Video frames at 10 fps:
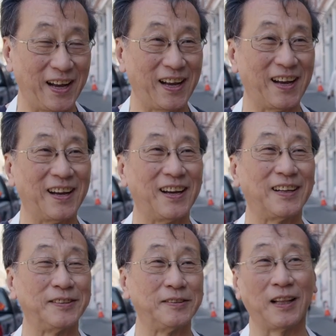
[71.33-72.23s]

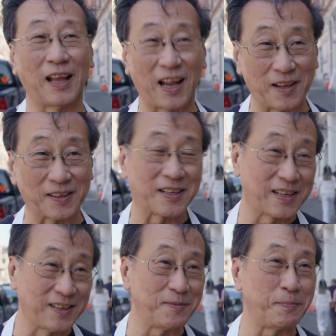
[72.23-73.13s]
And a lot of
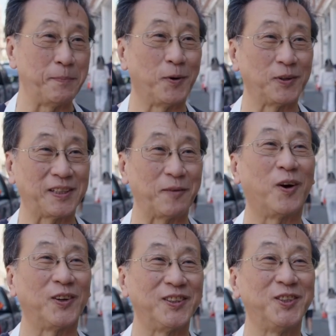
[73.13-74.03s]
people, they
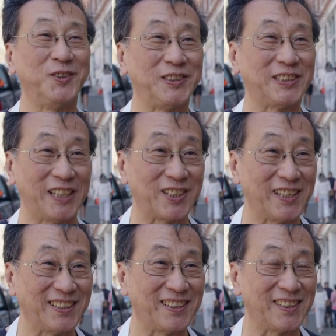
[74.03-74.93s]
want to sit
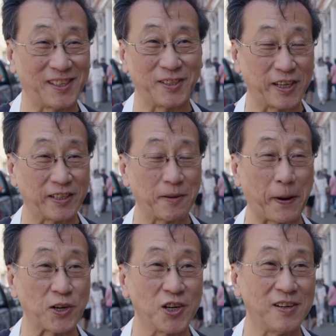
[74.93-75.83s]
there and then the
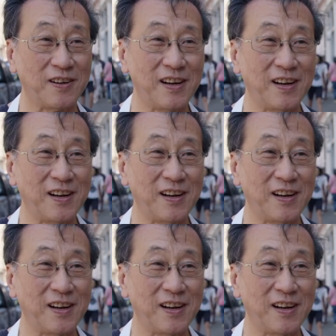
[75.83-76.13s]
picture.